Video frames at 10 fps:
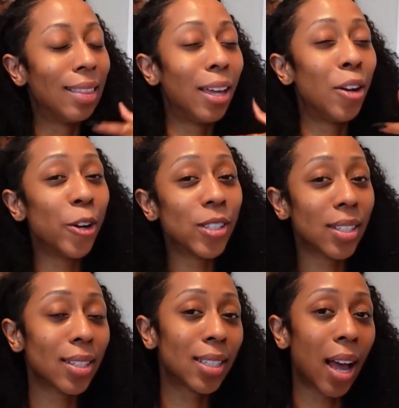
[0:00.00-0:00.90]
the nurse
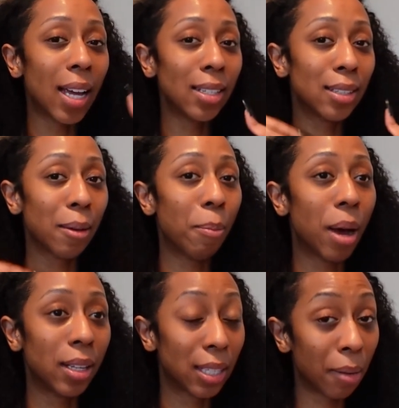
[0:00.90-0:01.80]
assigned
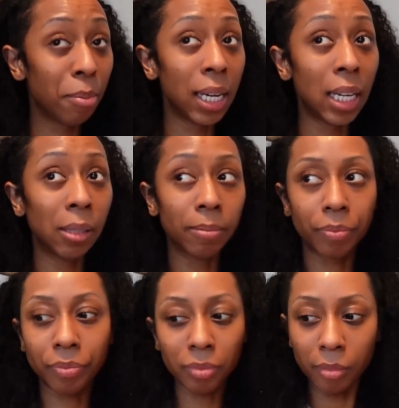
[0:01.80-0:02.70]
to, to me
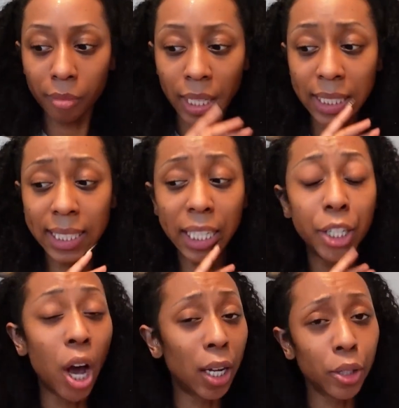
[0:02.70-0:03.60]

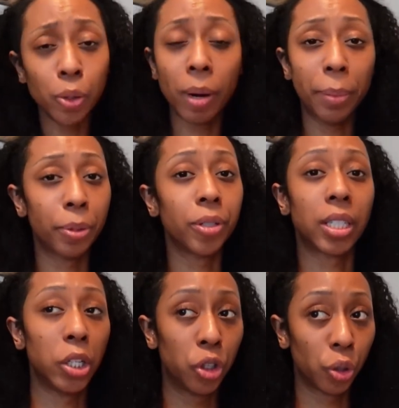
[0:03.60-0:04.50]
did not do my
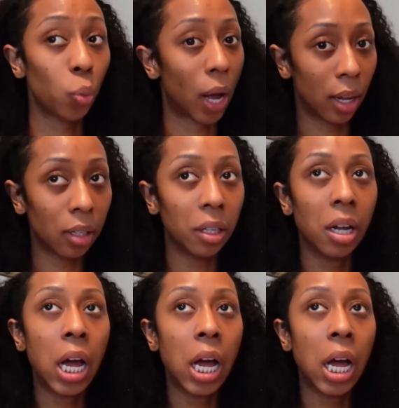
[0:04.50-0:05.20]
procedure well.